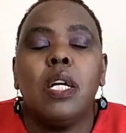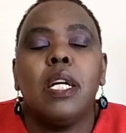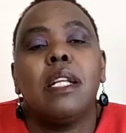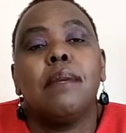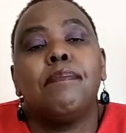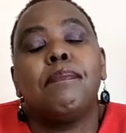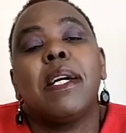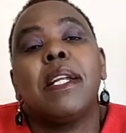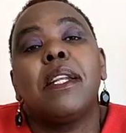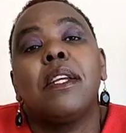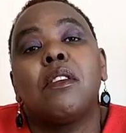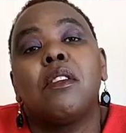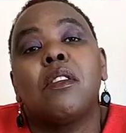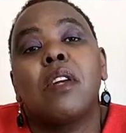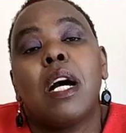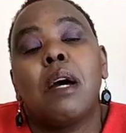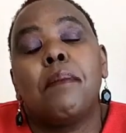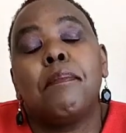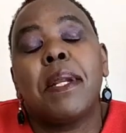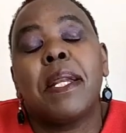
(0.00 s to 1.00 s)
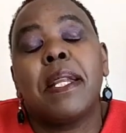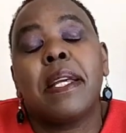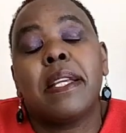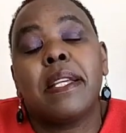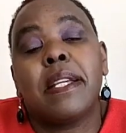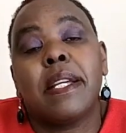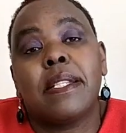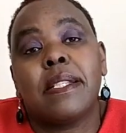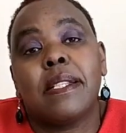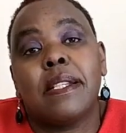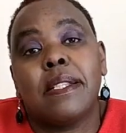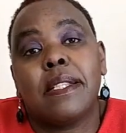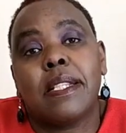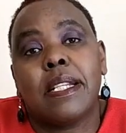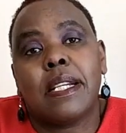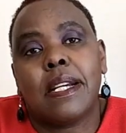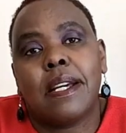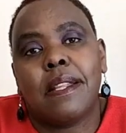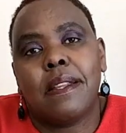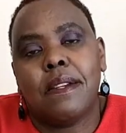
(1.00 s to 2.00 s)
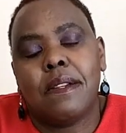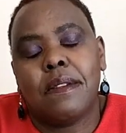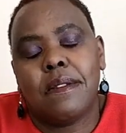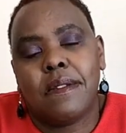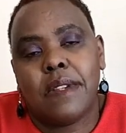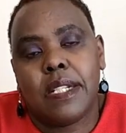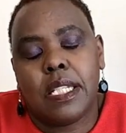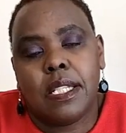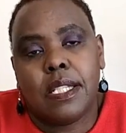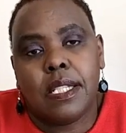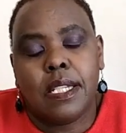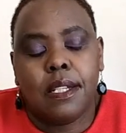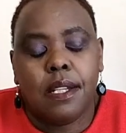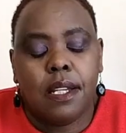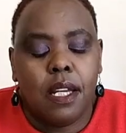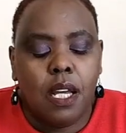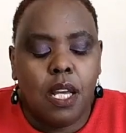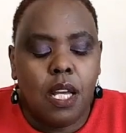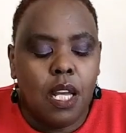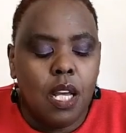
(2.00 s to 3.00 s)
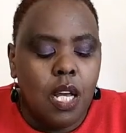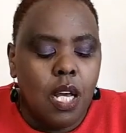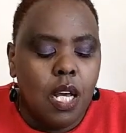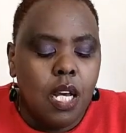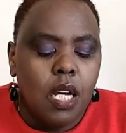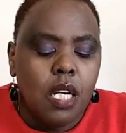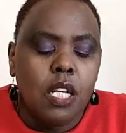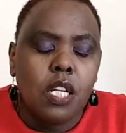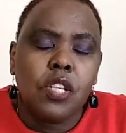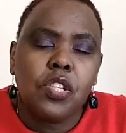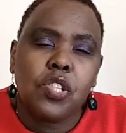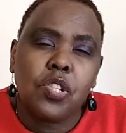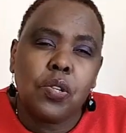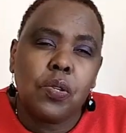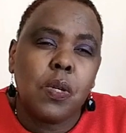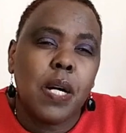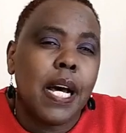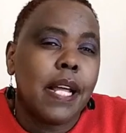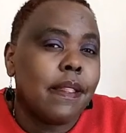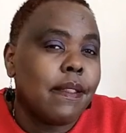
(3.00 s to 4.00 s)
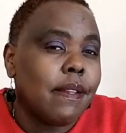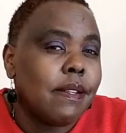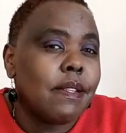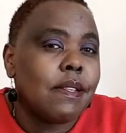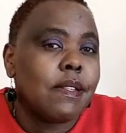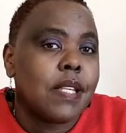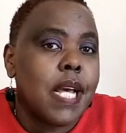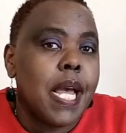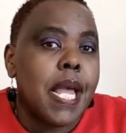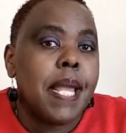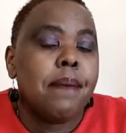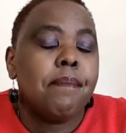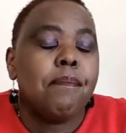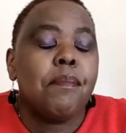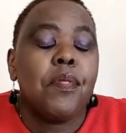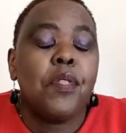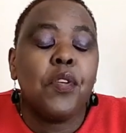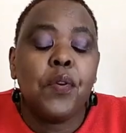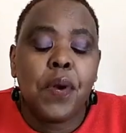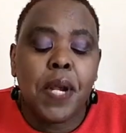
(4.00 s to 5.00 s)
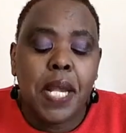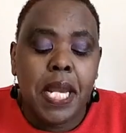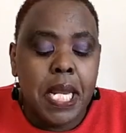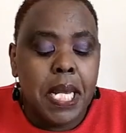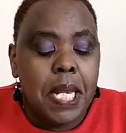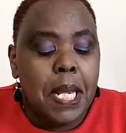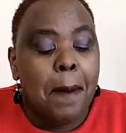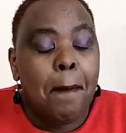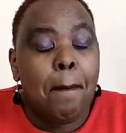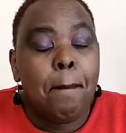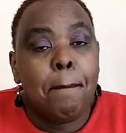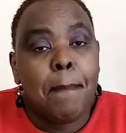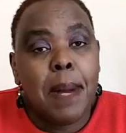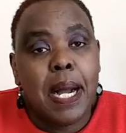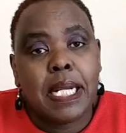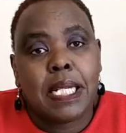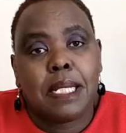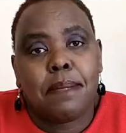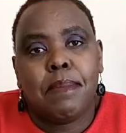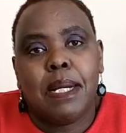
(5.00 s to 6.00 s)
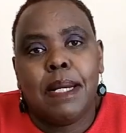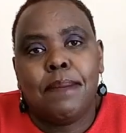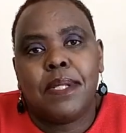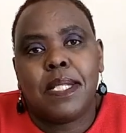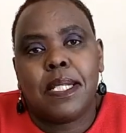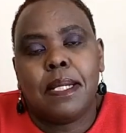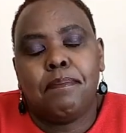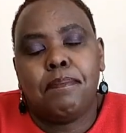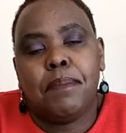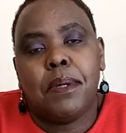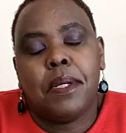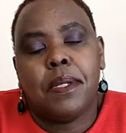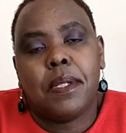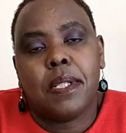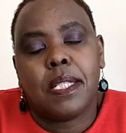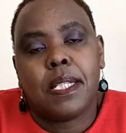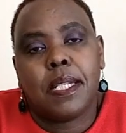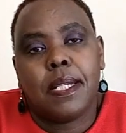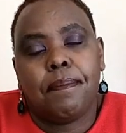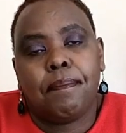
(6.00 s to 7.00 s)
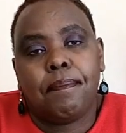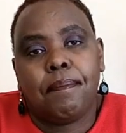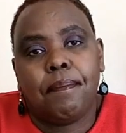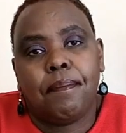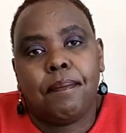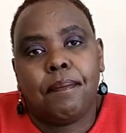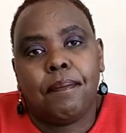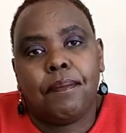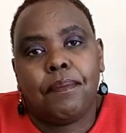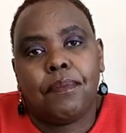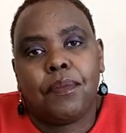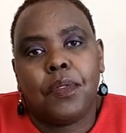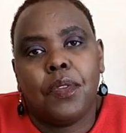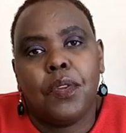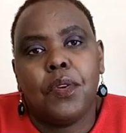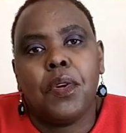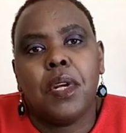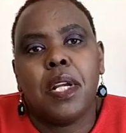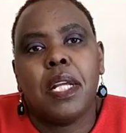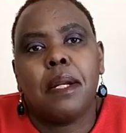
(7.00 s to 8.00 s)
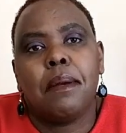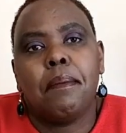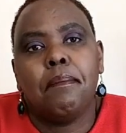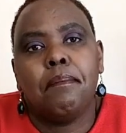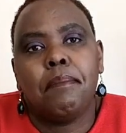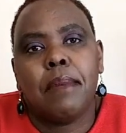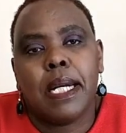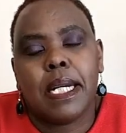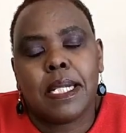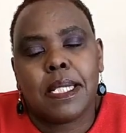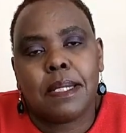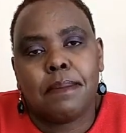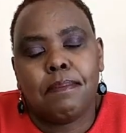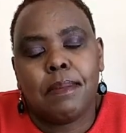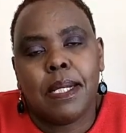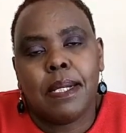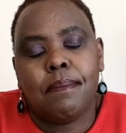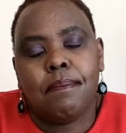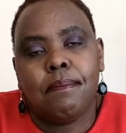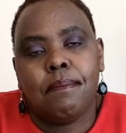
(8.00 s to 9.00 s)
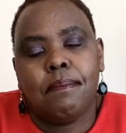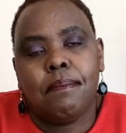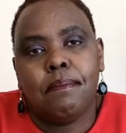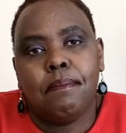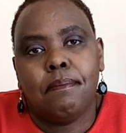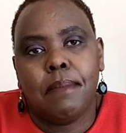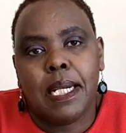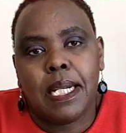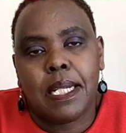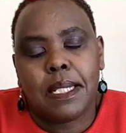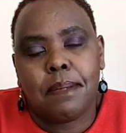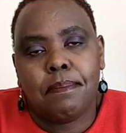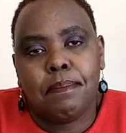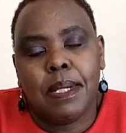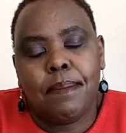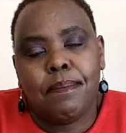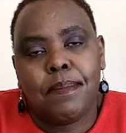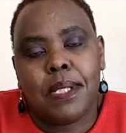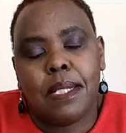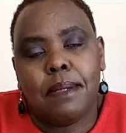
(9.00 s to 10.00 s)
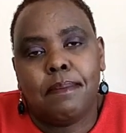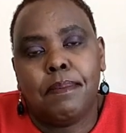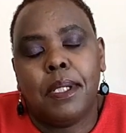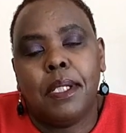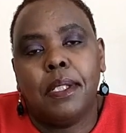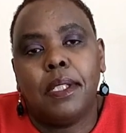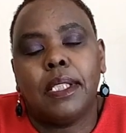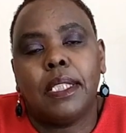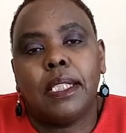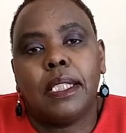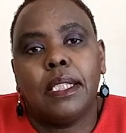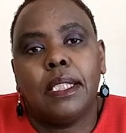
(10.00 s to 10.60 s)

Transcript: depending on how many years they take at the university. So at this time, they'll need maximum support. You'll need maximum support.